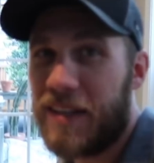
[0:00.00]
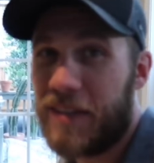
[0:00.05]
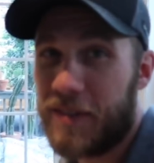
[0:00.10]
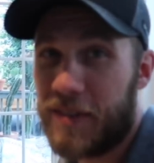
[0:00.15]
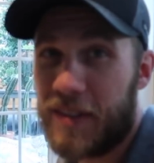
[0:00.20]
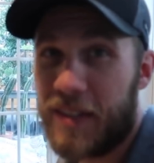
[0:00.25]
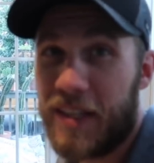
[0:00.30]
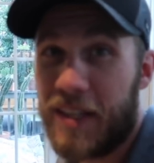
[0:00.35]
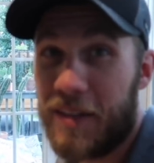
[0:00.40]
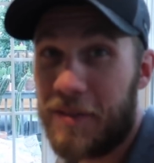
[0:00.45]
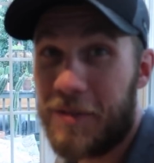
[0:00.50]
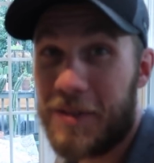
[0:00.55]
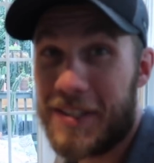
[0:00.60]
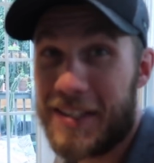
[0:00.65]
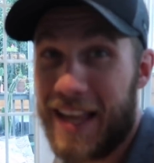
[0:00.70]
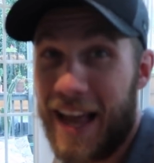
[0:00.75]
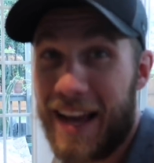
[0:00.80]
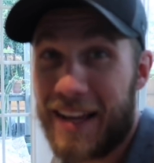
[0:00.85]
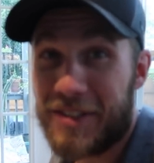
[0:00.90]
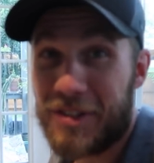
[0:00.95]
it it
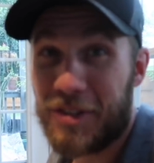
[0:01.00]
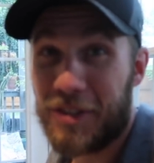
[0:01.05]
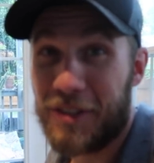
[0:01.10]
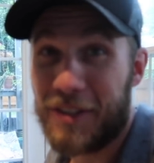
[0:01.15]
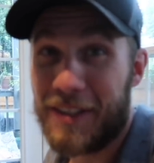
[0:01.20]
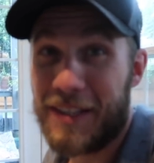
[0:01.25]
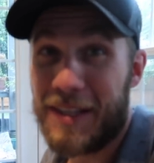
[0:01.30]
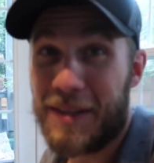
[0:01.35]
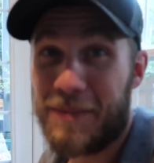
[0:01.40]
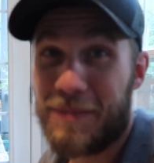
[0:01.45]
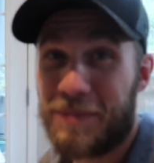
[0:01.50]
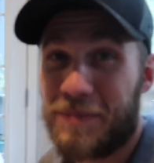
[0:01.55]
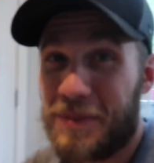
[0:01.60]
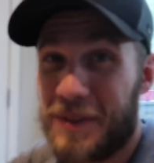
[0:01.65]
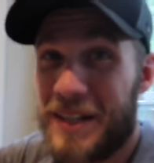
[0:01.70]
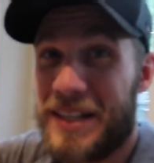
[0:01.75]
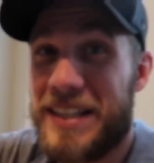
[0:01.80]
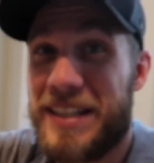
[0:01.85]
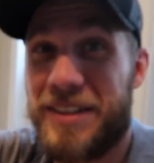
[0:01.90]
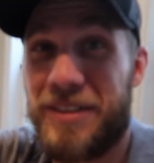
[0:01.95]
was actually
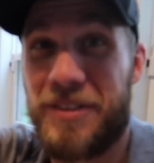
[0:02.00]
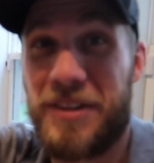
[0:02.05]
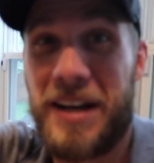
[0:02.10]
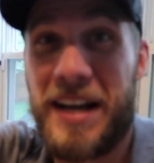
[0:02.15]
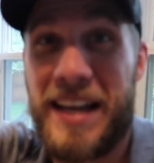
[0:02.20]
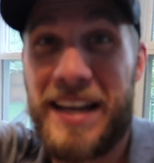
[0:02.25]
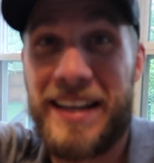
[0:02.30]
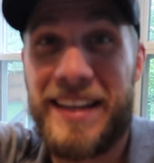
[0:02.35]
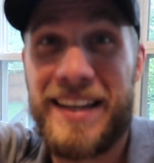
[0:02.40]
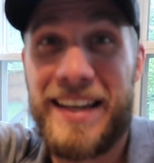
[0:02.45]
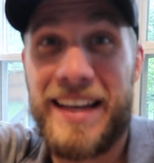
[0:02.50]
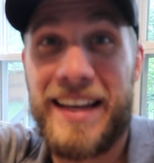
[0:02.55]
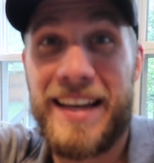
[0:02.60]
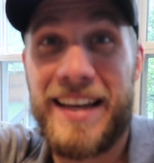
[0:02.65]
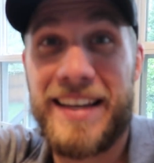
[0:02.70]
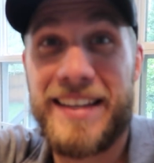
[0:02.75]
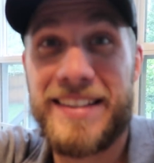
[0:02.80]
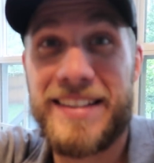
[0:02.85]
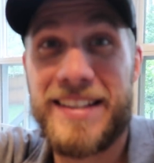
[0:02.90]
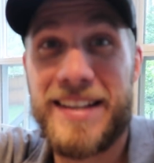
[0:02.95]
pretty great.
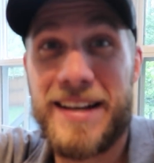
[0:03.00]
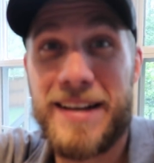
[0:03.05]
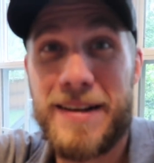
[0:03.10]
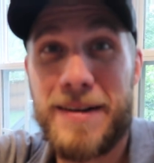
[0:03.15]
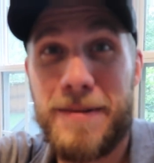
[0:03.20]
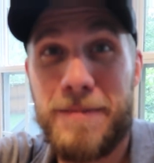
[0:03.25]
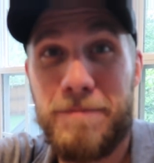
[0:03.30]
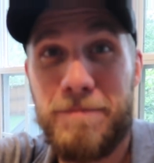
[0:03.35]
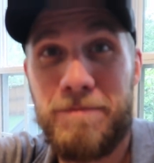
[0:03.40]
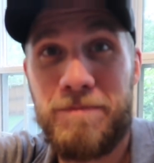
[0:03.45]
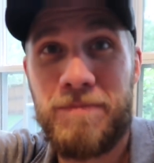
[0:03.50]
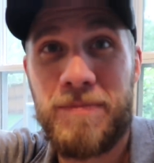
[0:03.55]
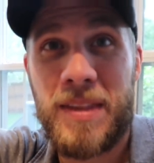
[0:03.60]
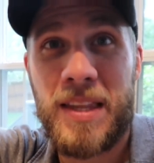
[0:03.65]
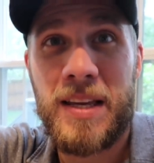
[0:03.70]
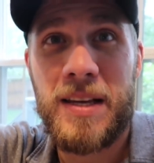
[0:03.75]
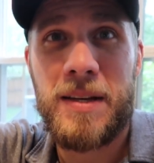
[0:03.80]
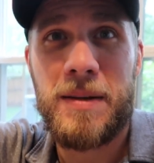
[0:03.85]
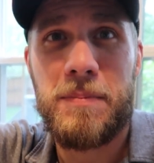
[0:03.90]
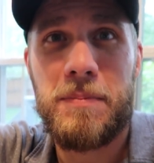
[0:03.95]
And um,
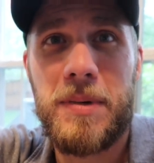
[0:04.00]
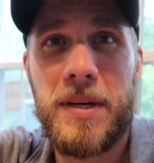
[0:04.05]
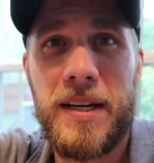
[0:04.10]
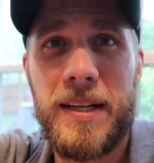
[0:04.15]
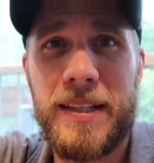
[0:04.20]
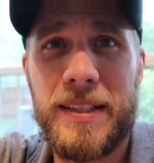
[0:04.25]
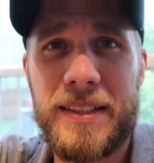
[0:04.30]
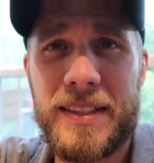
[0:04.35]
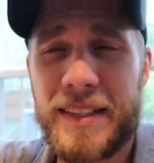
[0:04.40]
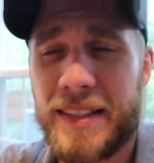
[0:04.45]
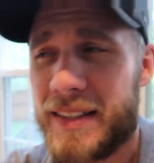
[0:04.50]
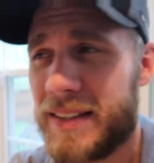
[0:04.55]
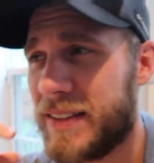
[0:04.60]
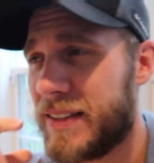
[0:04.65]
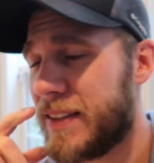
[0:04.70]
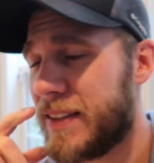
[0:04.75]
but